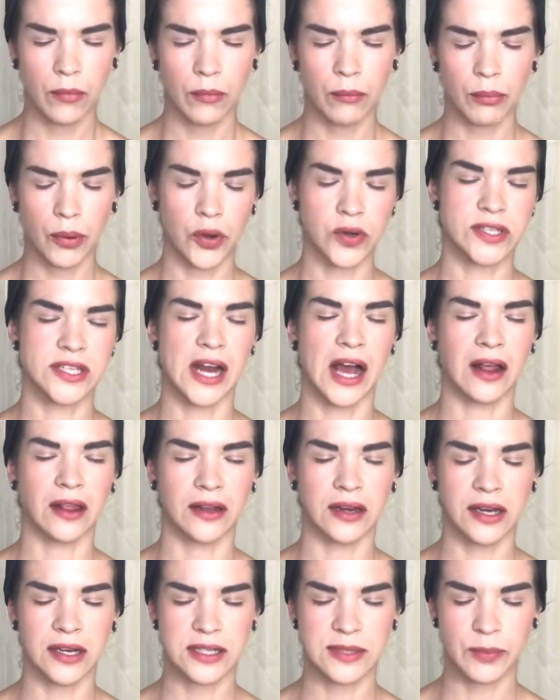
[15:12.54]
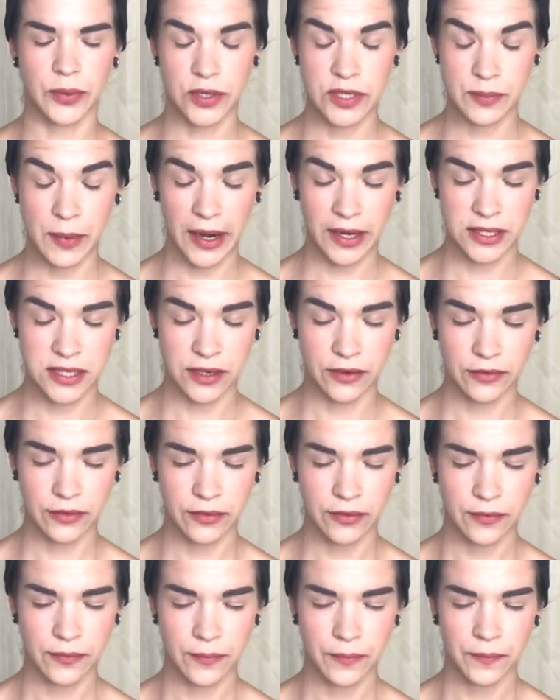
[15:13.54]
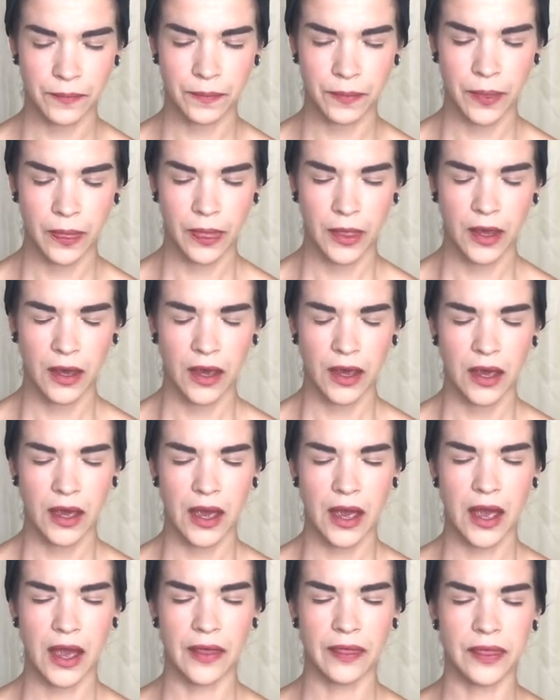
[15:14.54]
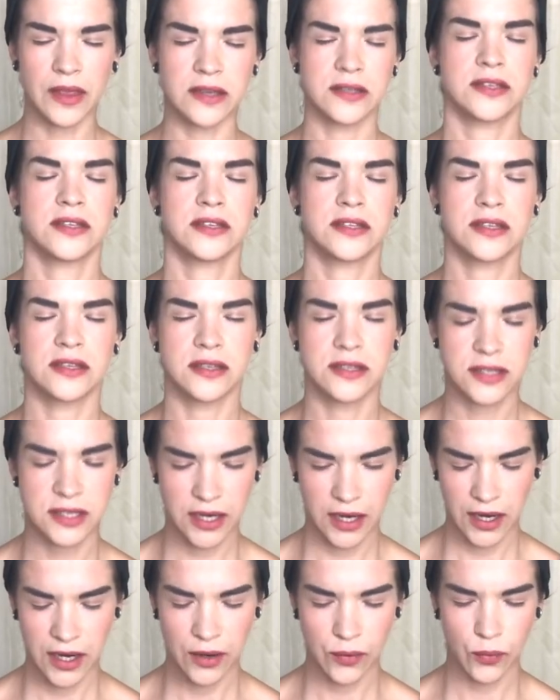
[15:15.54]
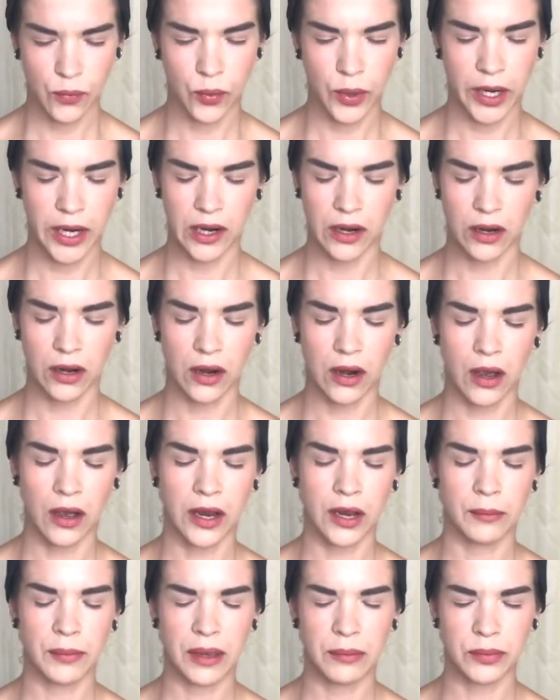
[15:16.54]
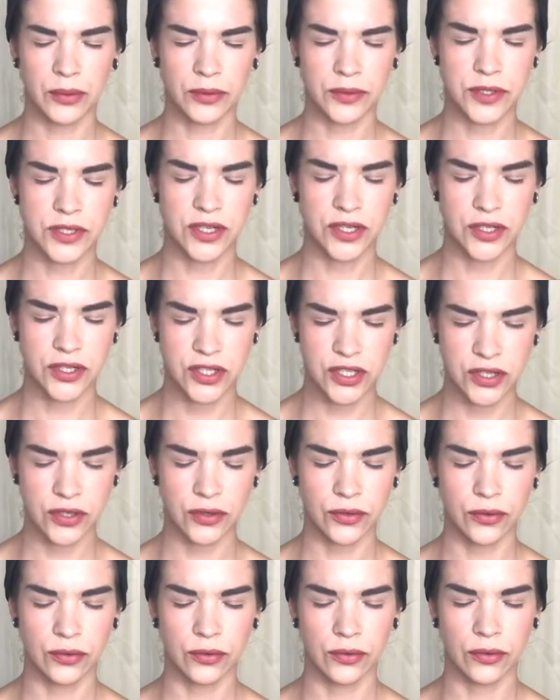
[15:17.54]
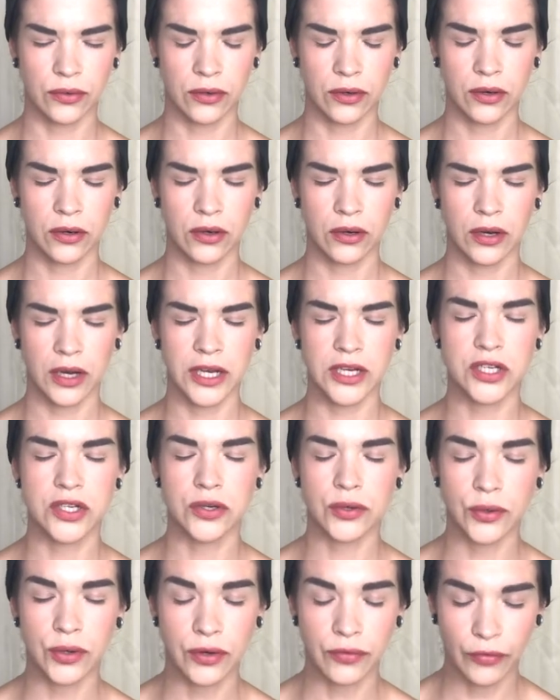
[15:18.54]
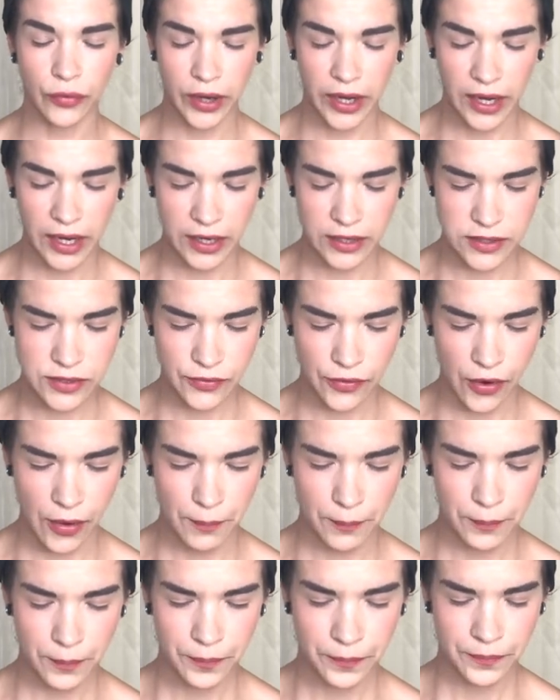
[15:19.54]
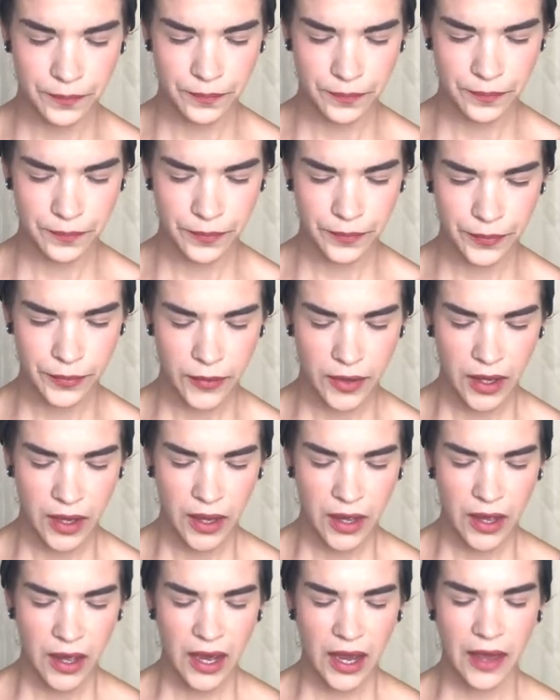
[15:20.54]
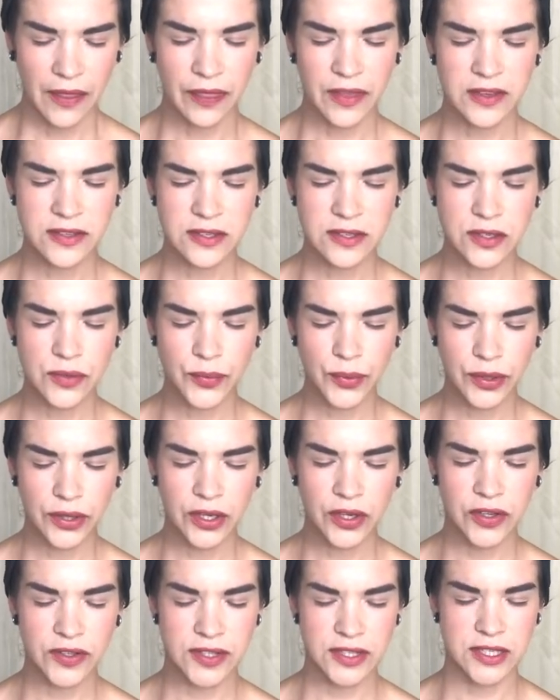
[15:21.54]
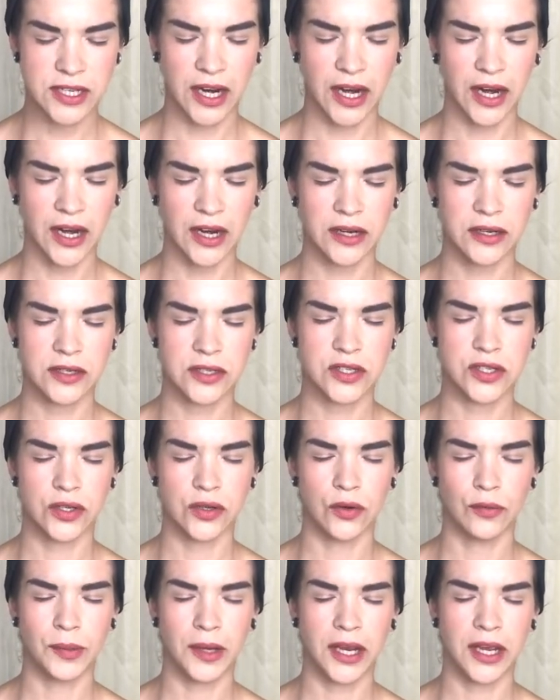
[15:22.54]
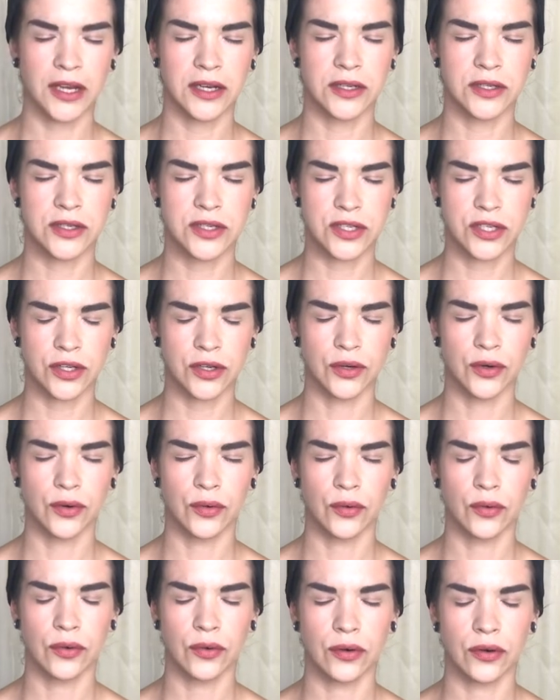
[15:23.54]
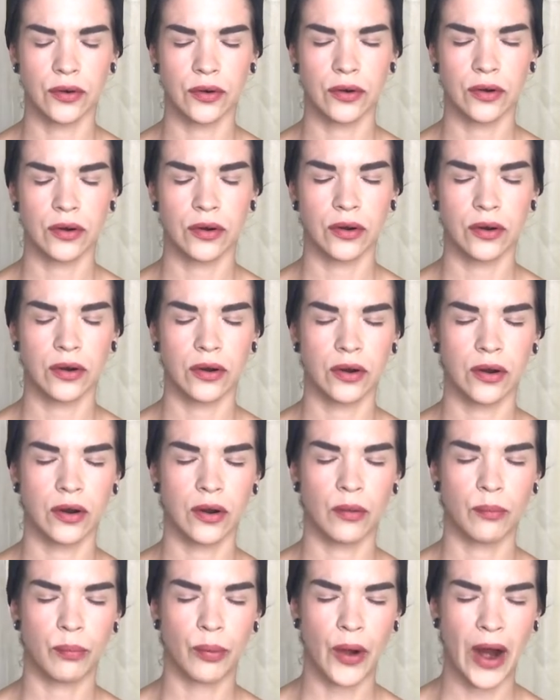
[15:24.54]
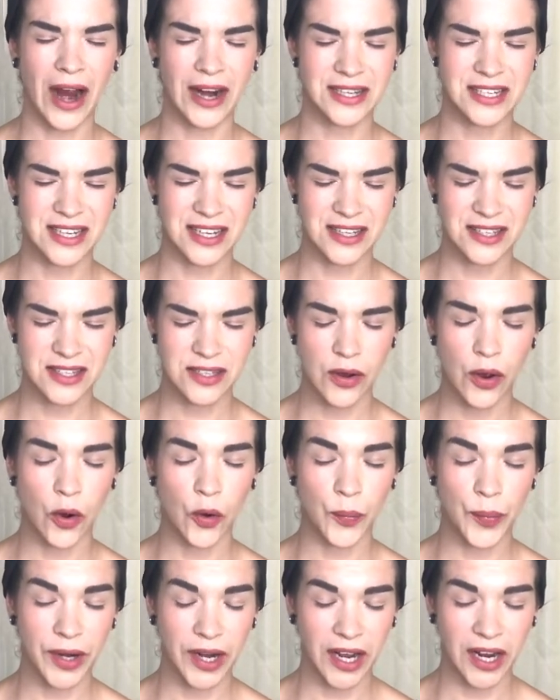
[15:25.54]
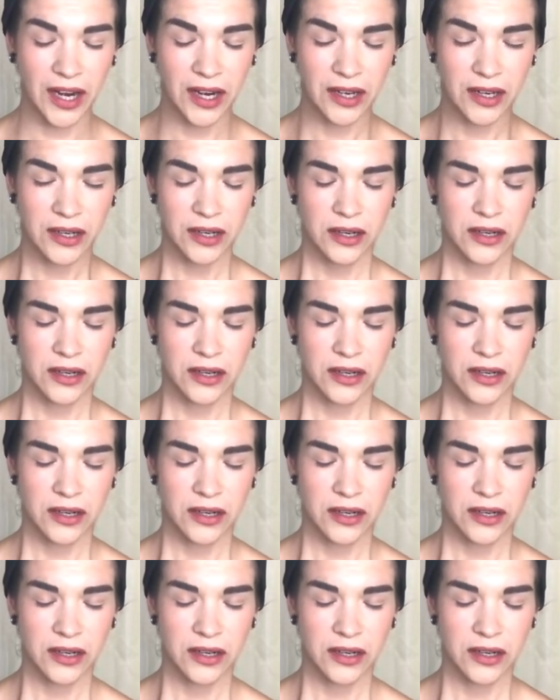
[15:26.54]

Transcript: personality's perspective. And this is the state where I am able to do intuitive readings from. And this is a really good state to begin to practice opening